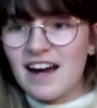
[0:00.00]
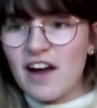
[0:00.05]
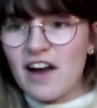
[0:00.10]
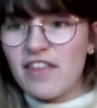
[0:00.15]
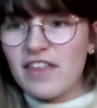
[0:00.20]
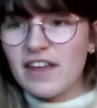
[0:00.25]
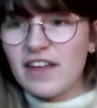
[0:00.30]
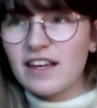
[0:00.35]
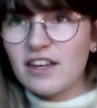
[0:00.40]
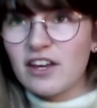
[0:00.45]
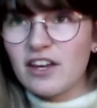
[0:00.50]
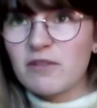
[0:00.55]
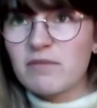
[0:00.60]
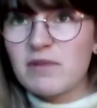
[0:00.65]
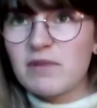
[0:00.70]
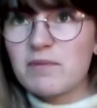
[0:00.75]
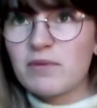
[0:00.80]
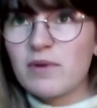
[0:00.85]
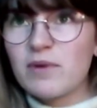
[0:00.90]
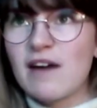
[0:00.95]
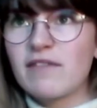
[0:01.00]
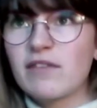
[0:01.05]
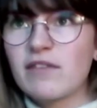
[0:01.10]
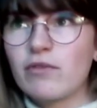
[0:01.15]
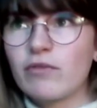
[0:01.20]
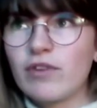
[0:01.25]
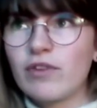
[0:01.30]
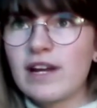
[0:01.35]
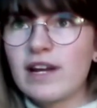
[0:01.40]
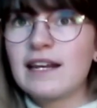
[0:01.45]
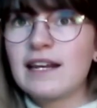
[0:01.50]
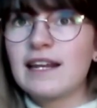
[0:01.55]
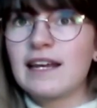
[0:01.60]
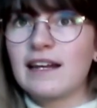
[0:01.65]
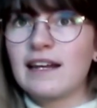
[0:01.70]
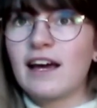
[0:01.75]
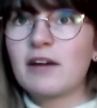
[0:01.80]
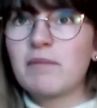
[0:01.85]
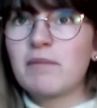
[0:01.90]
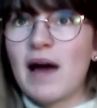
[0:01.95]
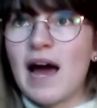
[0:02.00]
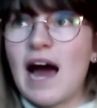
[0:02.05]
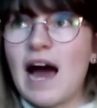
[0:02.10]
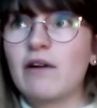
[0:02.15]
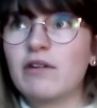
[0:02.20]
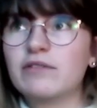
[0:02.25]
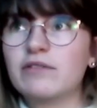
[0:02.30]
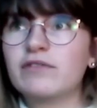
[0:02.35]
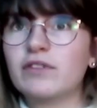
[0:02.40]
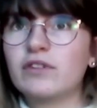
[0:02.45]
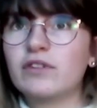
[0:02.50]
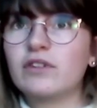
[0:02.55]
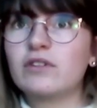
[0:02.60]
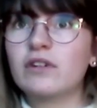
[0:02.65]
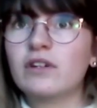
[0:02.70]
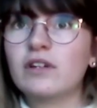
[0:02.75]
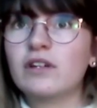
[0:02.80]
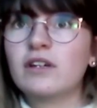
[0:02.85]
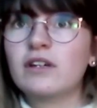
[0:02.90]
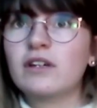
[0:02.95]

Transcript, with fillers: I think young people have a really like powerful